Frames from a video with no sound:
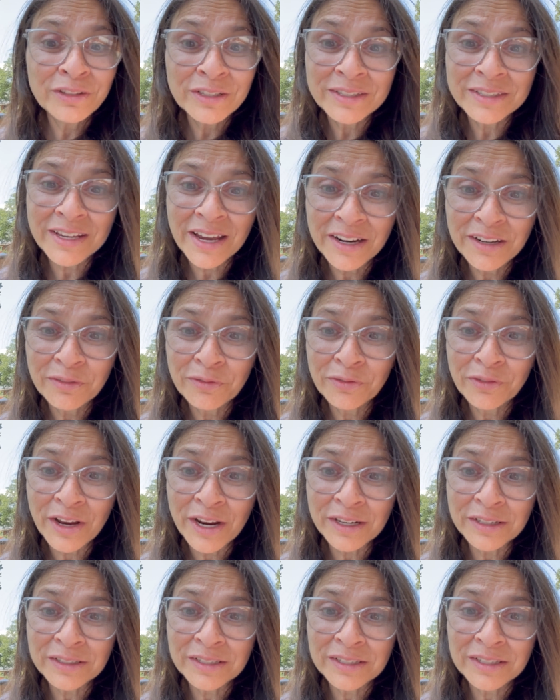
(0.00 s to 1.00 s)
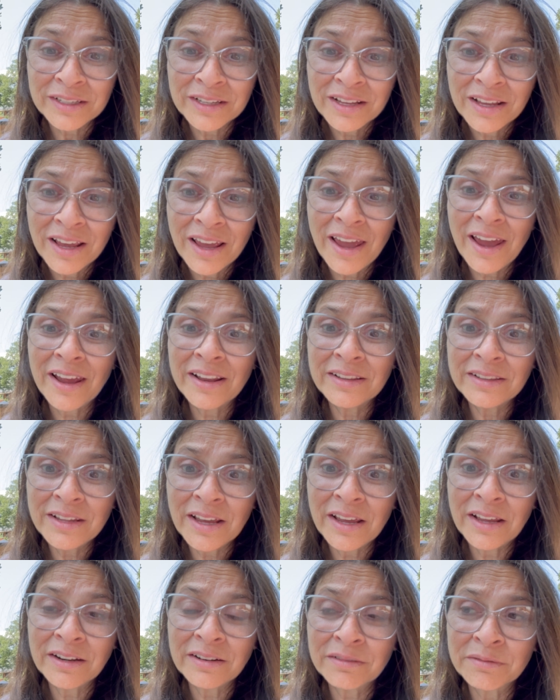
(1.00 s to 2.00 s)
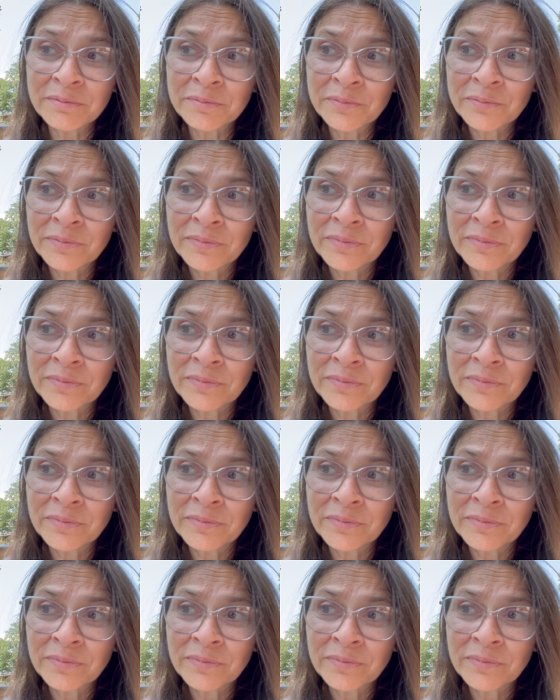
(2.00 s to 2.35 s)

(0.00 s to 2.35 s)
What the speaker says: the side effects, and then